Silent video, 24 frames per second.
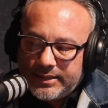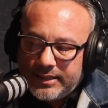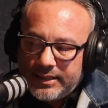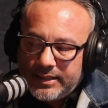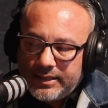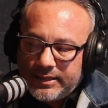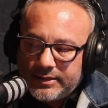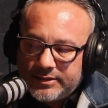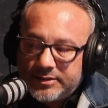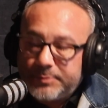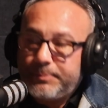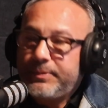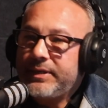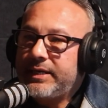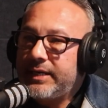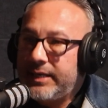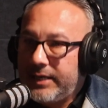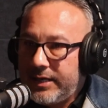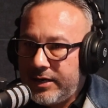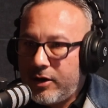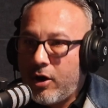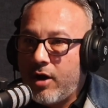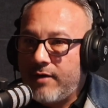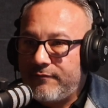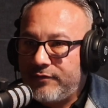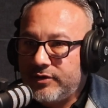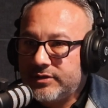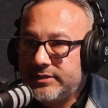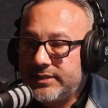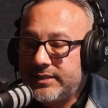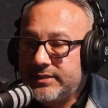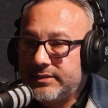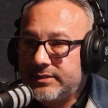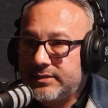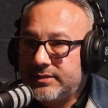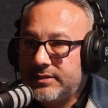speaking at
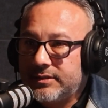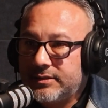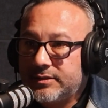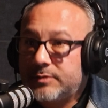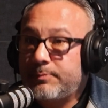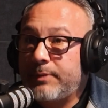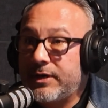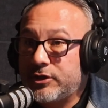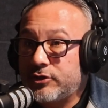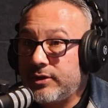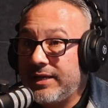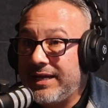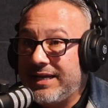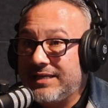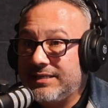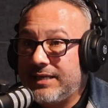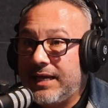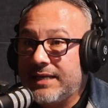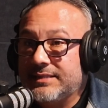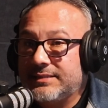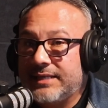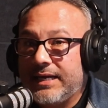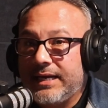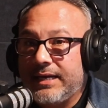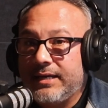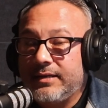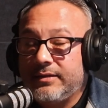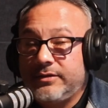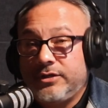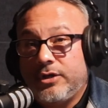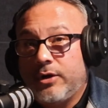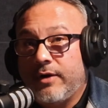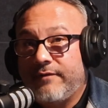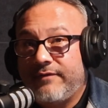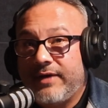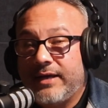conferences, especially as
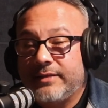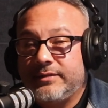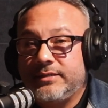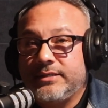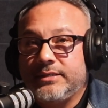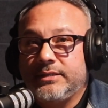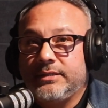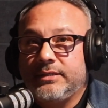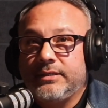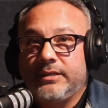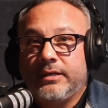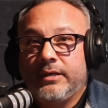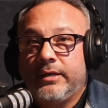I've had the